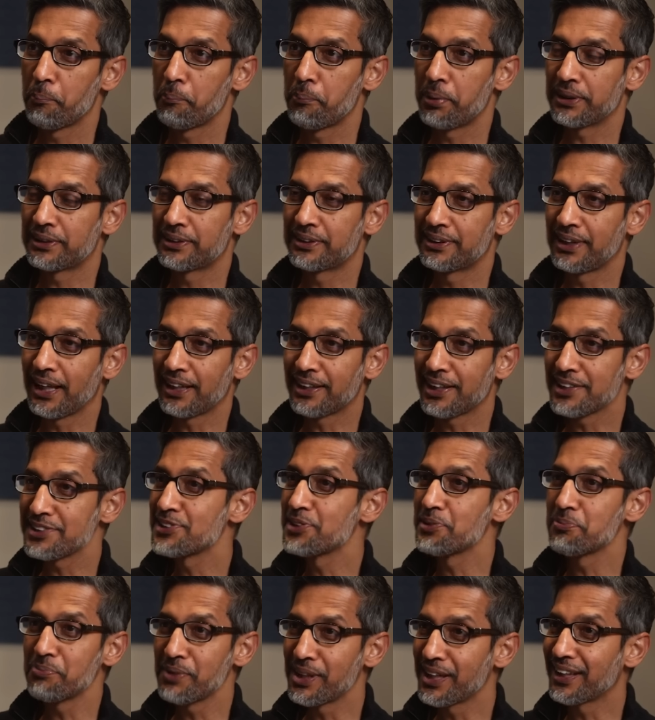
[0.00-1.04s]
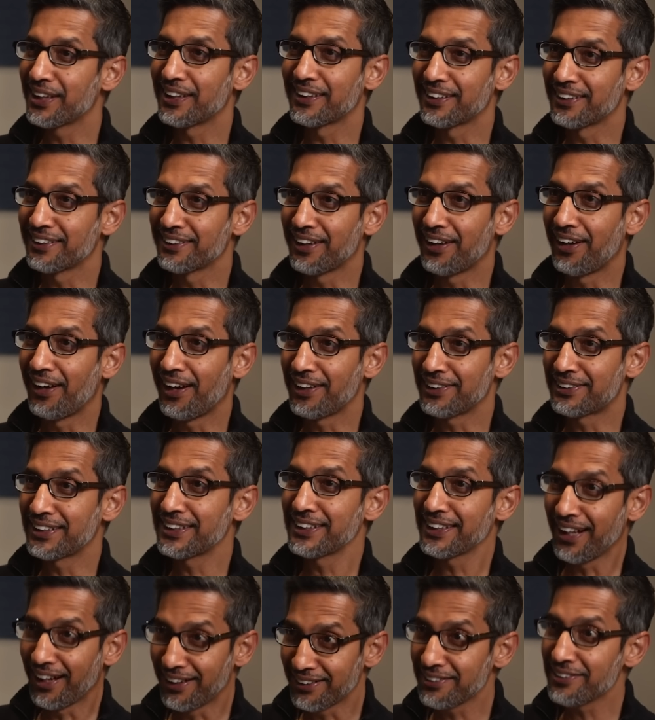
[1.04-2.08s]
But that doesn't mean, I
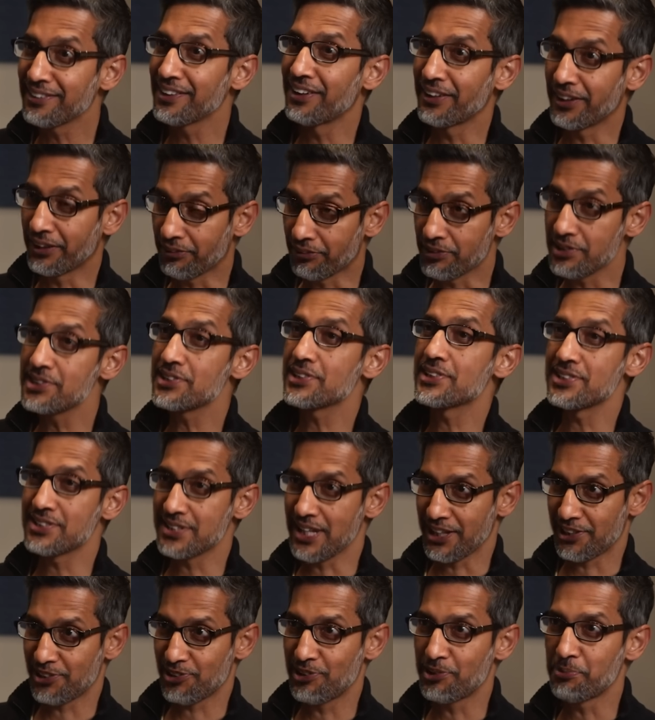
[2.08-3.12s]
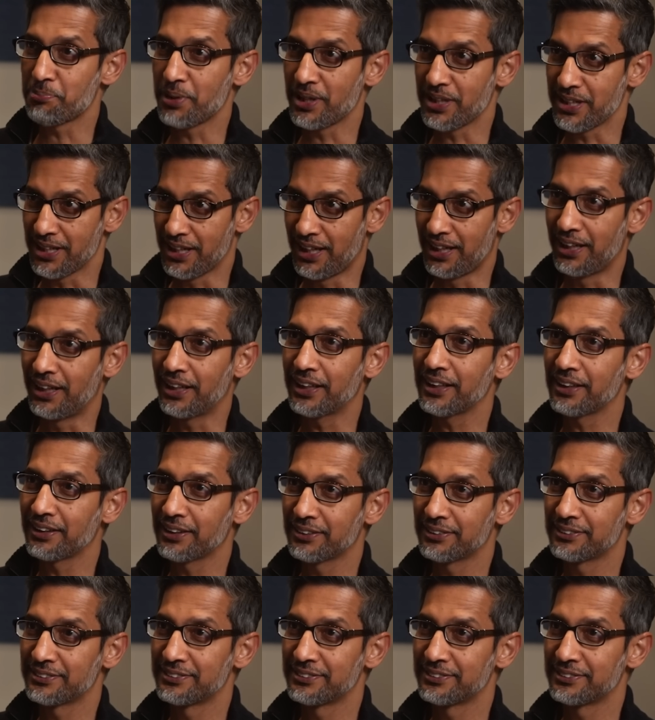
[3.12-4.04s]
think the underlying risk is actually pretty high.